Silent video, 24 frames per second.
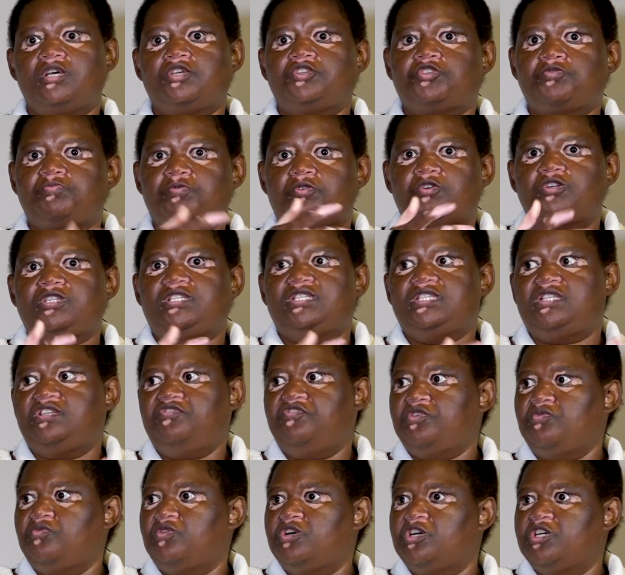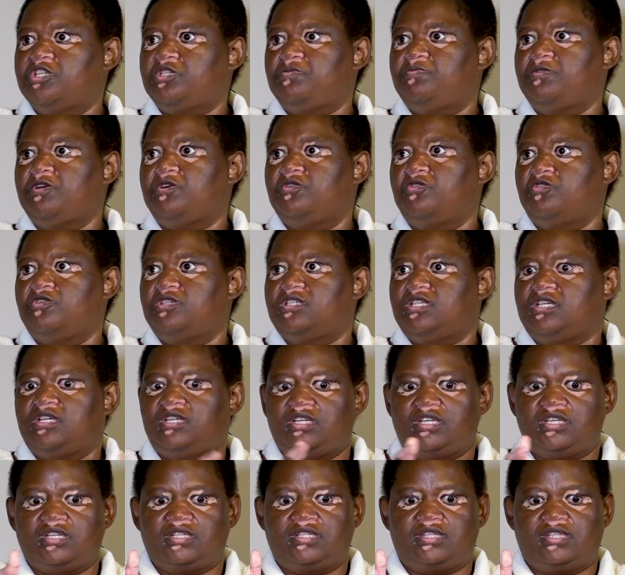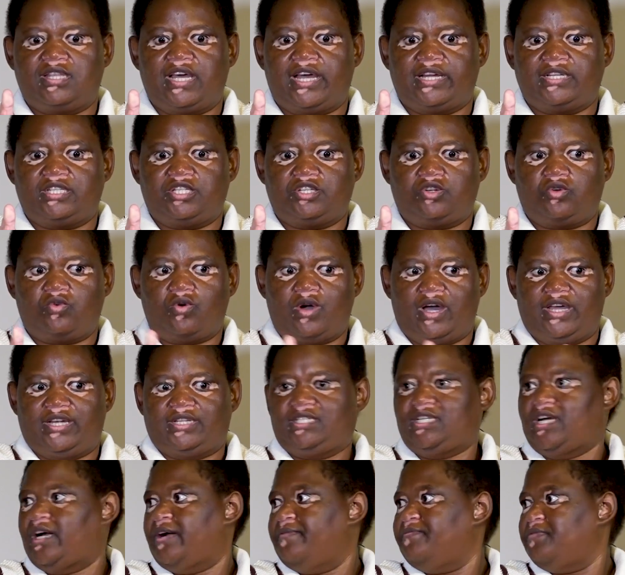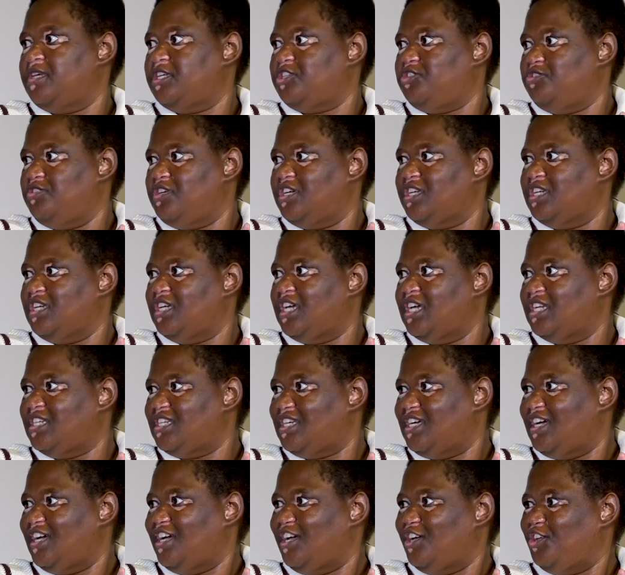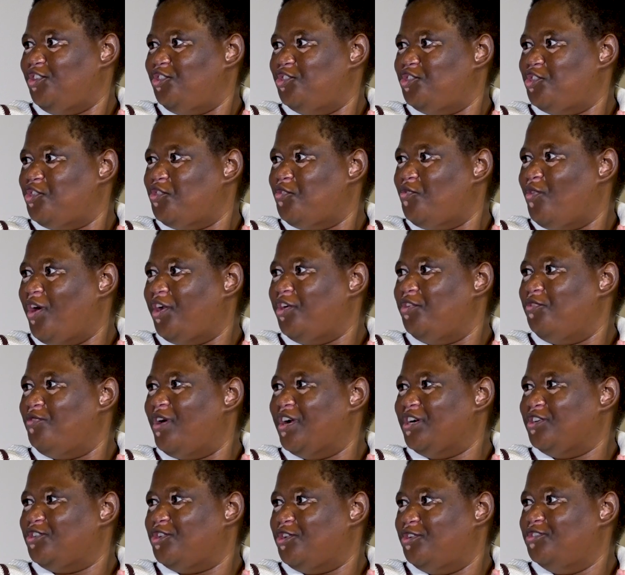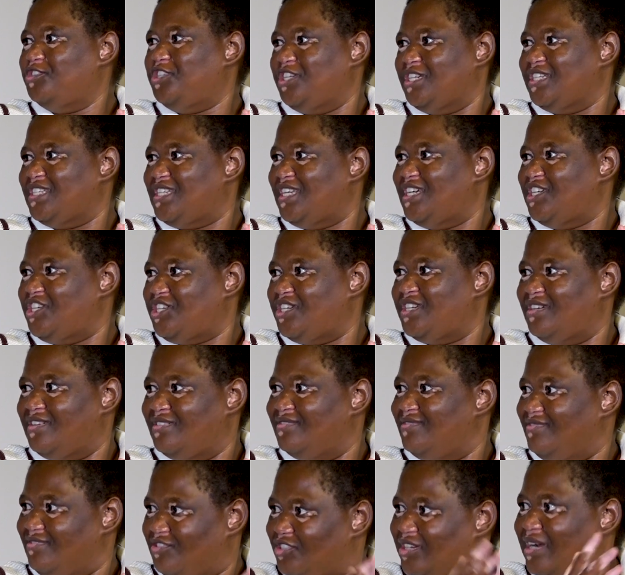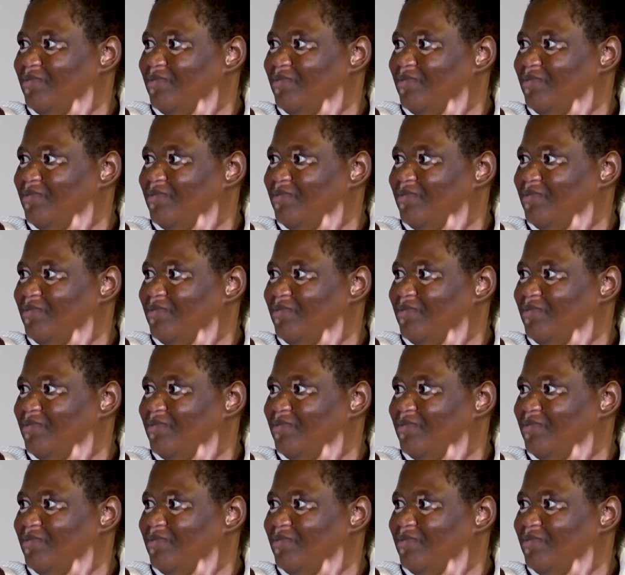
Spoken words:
Sport is even worse because it is that quiet time that you can get, one-on-one coaching session.